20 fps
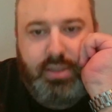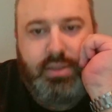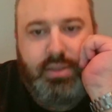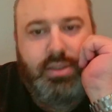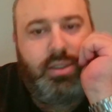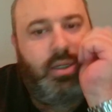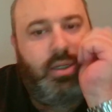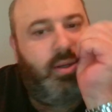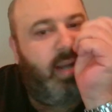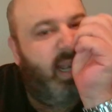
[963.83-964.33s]

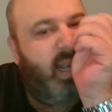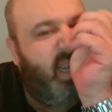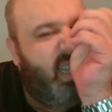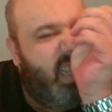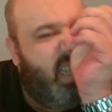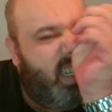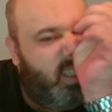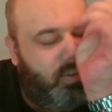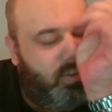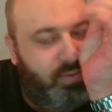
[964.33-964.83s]
so I'm
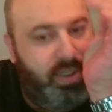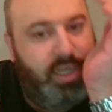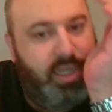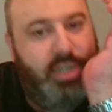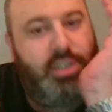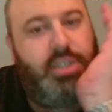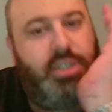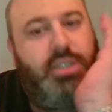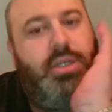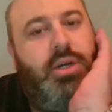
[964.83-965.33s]

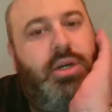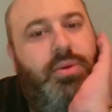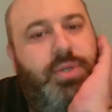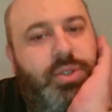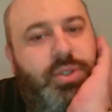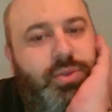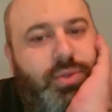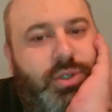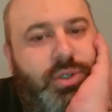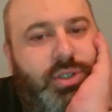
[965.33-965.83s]
just going
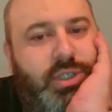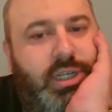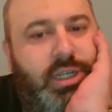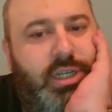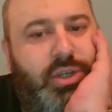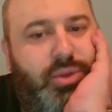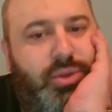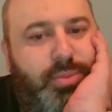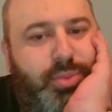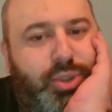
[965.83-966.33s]
to
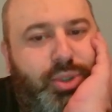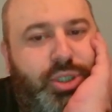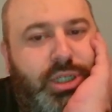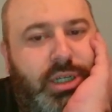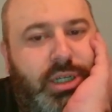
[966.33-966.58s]
continue pushing the